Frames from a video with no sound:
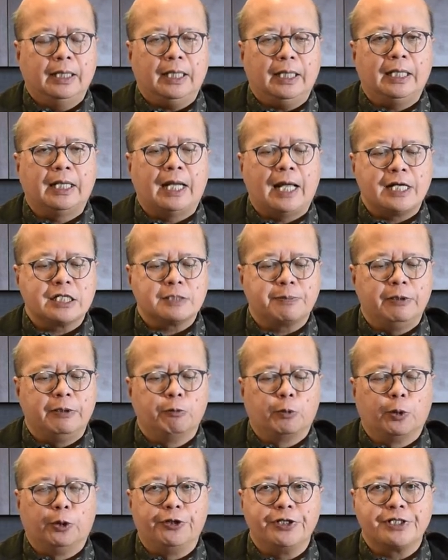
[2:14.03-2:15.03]
It has
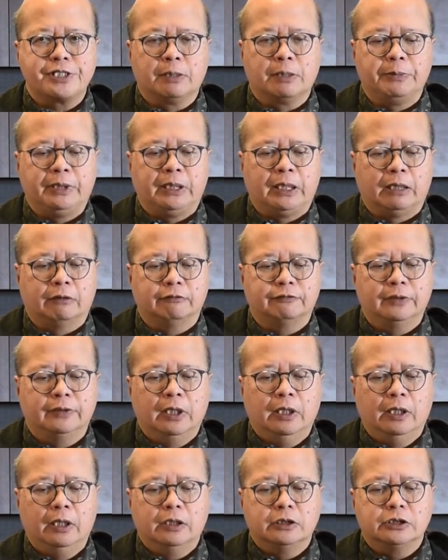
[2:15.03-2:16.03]
been worrisome enough
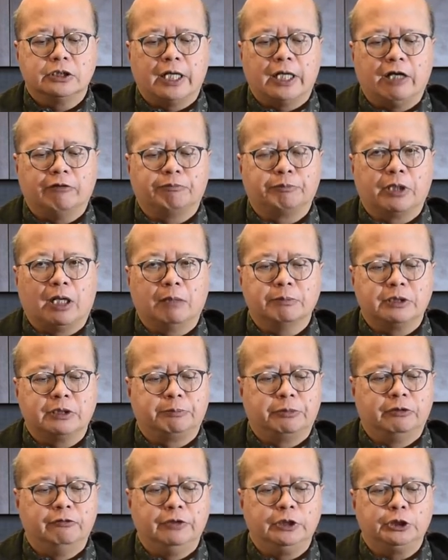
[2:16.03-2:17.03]
to have
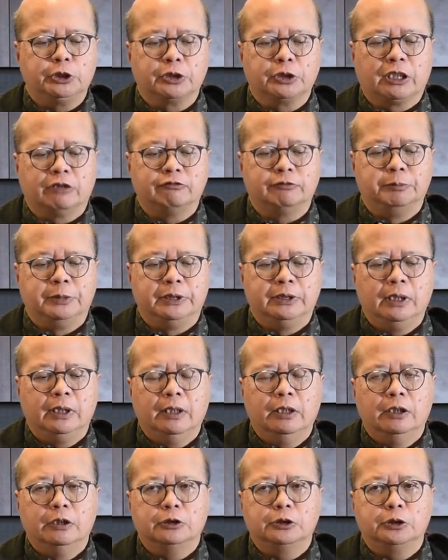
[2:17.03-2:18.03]
prompted provincial government
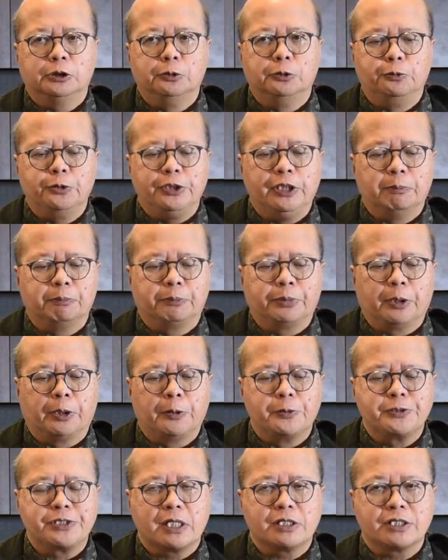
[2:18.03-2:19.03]
to
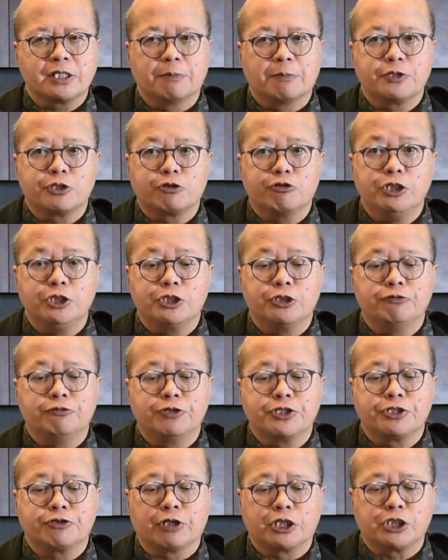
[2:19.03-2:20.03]
reimpose some stringent
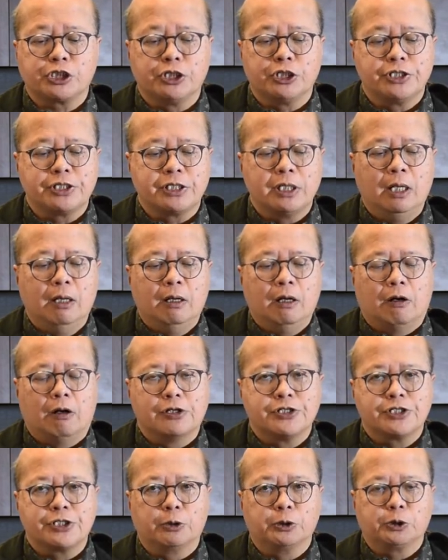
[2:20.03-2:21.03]
restrictions
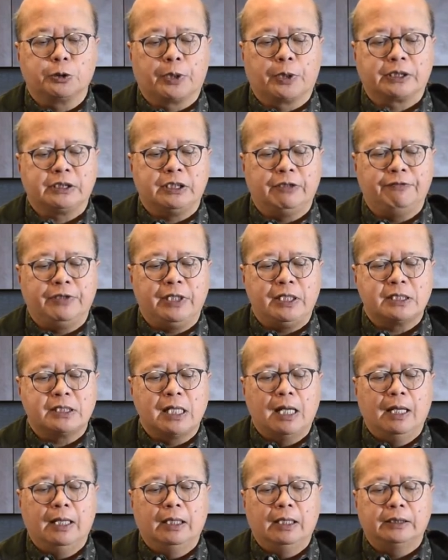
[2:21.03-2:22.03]
on social
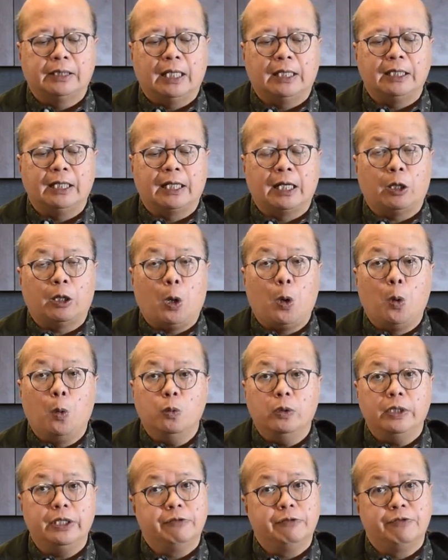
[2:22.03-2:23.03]
activities that it had
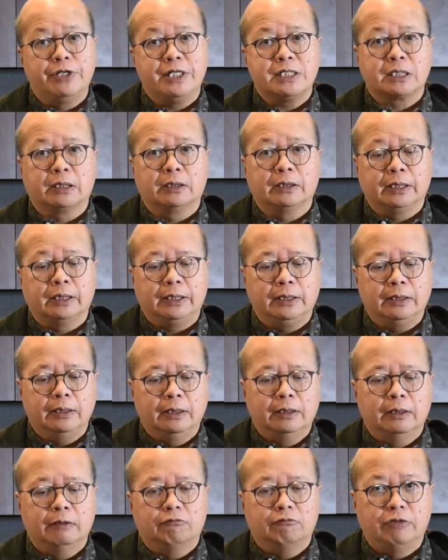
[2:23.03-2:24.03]
only recently
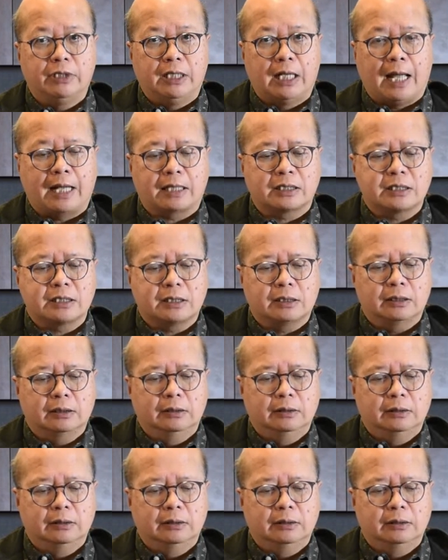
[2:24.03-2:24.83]
relaxed.